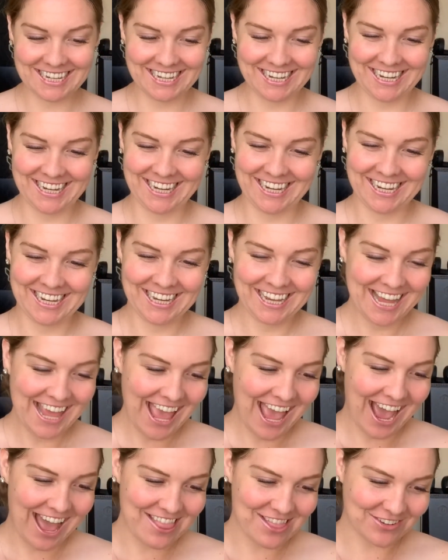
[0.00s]
And
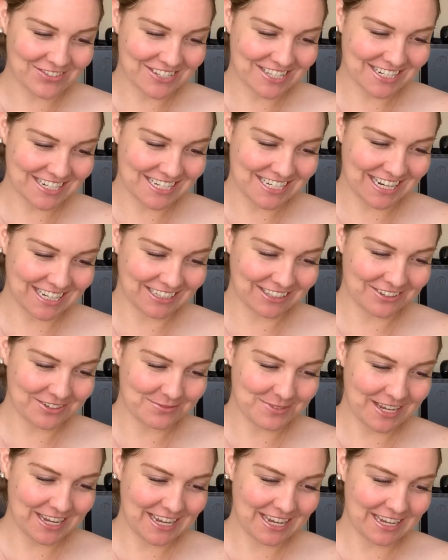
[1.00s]
then I'm just gonna take a little
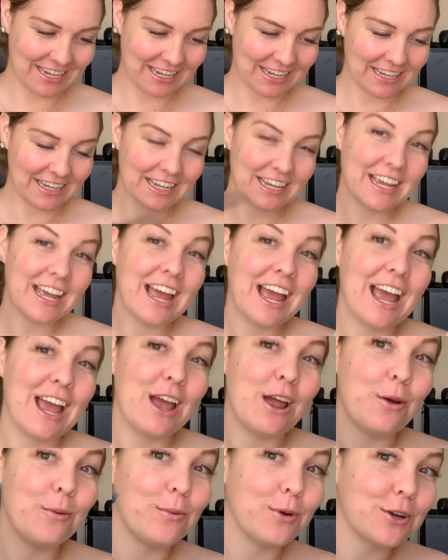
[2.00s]
bit,
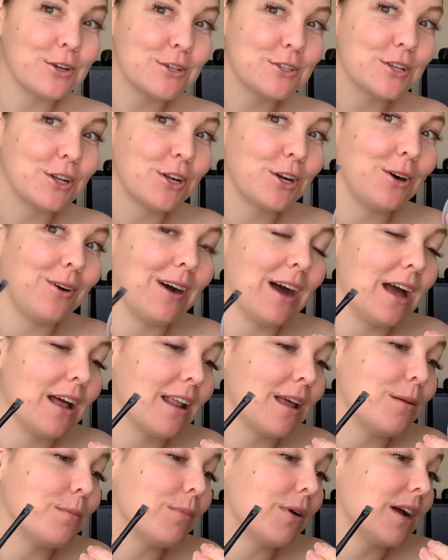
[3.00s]
and we're just gonna go ahead
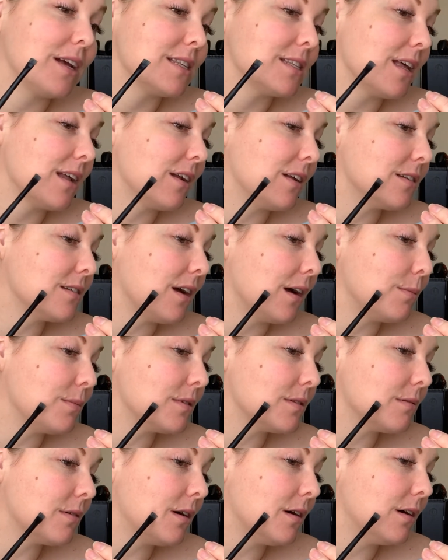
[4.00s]
and press that on top
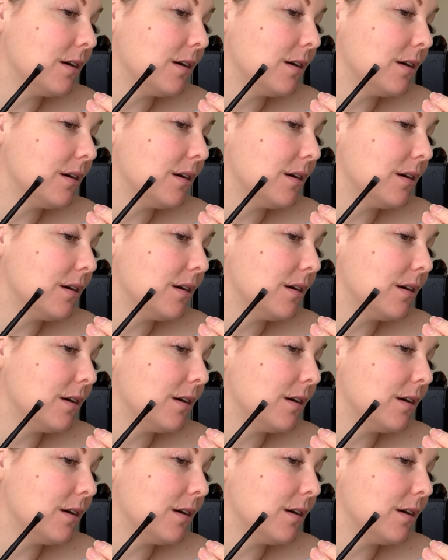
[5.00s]
as well.